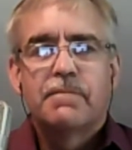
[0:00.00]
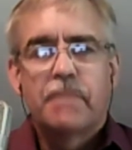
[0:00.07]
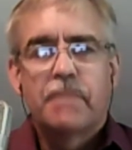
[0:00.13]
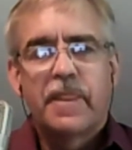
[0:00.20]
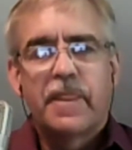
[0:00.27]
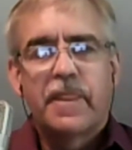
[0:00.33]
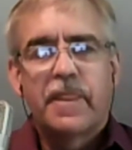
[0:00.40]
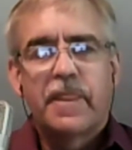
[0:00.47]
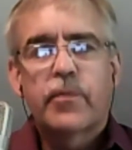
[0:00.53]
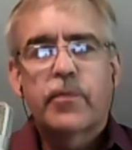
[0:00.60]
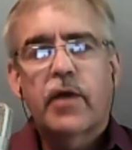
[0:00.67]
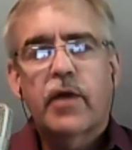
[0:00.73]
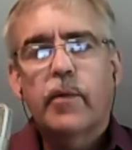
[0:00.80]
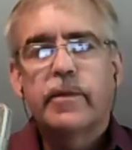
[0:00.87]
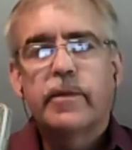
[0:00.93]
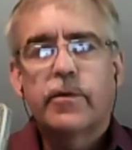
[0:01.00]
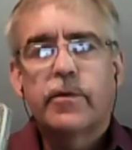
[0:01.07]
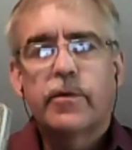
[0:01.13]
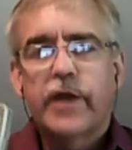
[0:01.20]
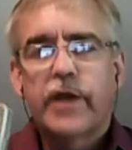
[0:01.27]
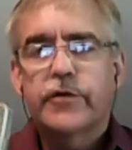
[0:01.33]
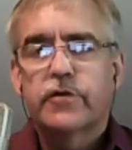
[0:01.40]
then they're probably
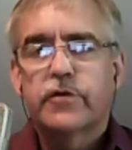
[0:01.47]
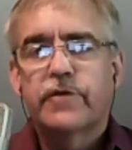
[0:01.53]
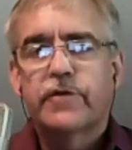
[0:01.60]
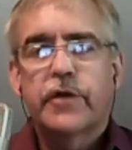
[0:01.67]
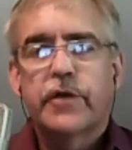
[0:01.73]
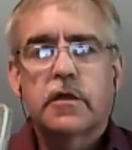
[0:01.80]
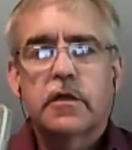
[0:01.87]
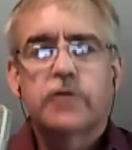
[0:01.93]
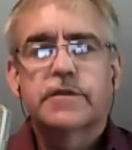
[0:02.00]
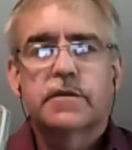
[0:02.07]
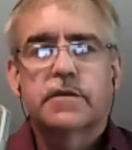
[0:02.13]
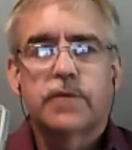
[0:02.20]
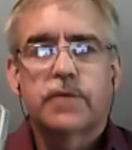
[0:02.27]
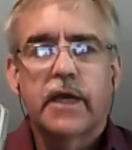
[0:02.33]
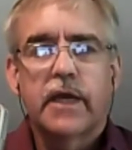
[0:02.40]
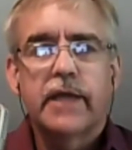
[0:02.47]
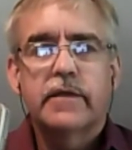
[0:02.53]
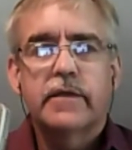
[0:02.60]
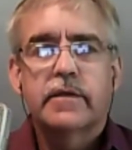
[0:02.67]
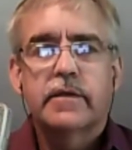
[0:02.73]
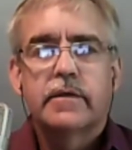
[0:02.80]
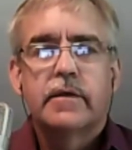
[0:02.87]
right or very close to right.
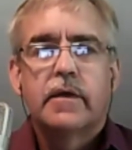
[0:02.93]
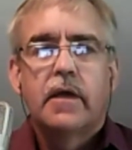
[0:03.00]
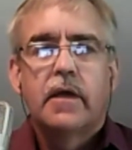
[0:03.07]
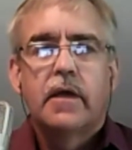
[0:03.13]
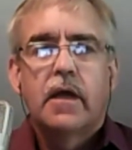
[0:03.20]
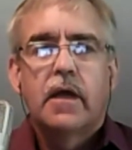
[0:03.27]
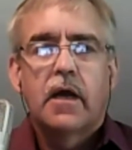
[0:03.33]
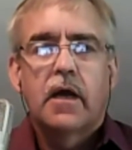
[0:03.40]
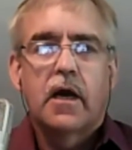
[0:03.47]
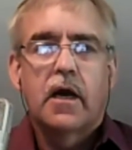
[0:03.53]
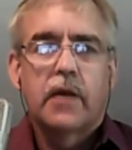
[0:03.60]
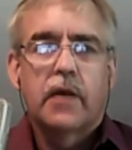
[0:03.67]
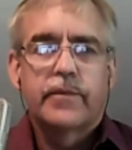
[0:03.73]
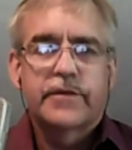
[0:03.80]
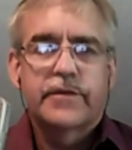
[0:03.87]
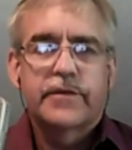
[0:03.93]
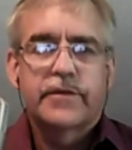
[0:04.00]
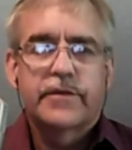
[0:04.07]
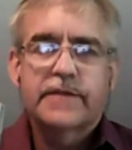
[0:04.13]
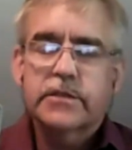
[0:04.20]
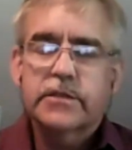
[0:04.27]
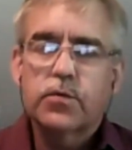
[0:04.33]
So that's
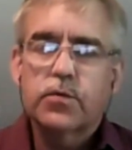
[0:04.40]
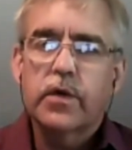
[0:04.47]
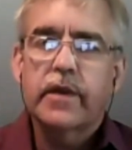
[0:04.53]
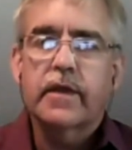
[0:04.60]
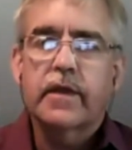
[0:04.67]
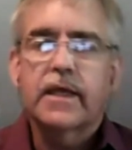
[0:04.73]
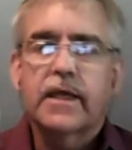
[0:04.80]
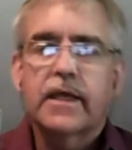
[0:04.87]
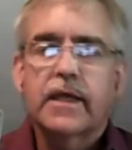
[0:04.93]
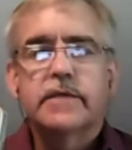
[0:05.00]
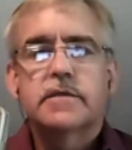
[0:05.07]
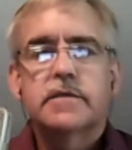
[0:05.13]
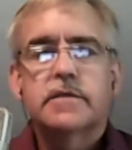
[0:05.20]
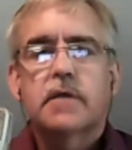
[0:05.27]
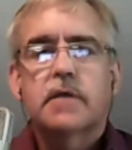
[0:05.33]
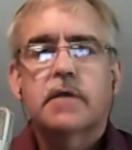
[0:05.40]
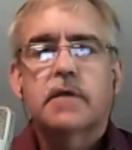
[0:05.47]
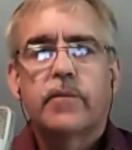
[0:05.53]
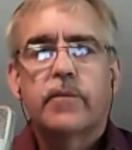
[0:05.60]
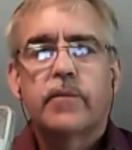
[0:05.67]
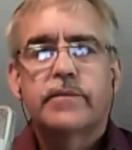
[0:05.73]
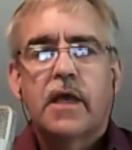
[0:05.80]
just one of the keys.
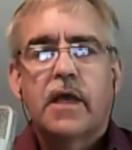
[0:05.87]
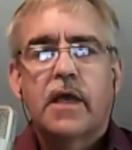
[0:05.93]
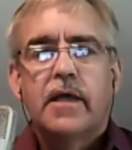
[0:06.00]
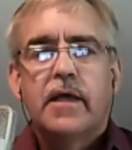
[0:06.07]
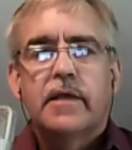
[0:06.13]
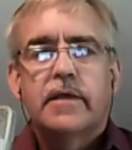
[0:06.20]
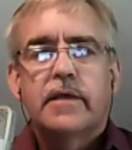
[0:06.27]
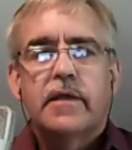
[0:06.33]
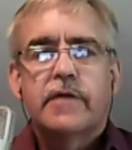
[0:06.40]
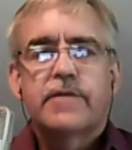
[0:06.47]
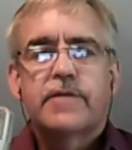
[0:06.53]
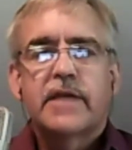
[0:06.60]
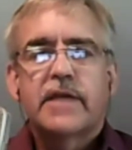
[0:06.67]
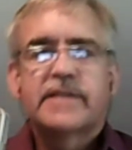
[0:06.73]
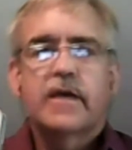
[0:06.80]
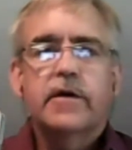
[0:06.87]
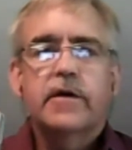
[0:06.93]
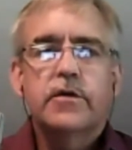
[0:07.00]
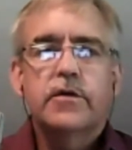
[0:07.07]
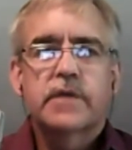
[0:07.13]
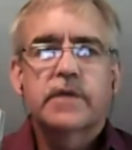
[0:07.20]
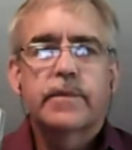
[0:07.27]
If they tell you
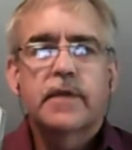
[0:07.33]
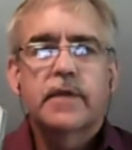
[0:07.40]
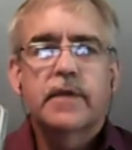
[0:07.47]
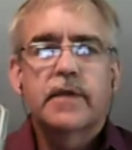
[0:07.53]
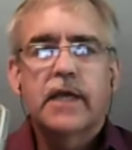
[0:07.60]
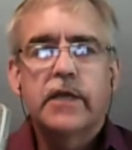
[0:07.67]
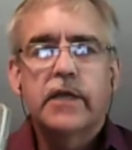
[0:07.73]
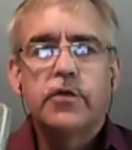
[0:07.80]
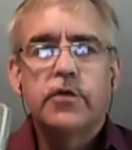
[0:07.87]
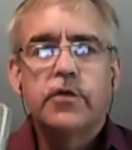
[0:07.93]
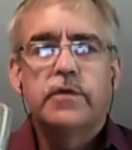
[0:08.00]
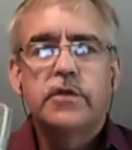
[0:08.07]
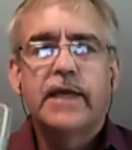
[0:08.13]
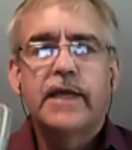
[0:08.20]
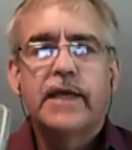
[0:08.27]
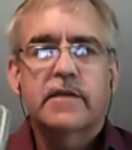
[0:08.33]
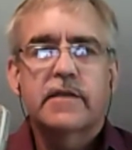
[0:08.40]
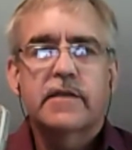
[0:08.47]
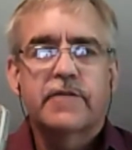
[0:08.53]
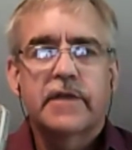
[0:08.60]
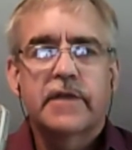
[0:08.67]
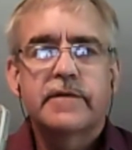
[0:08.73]
something and you get
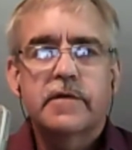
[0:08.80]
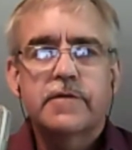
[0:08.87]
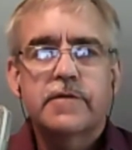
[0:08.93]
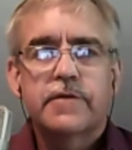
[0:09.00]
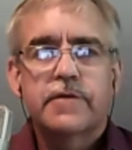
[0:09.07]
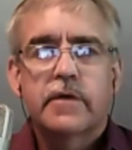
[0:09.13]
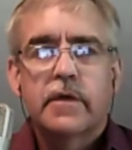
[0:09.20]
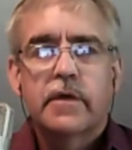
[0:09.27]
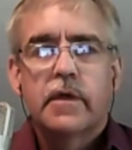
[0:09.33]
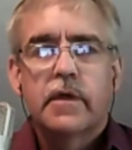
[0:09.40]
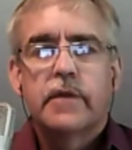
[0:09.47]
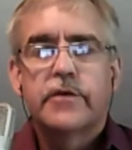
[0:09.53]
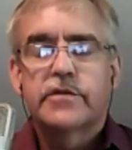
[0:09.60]
defensive, there's a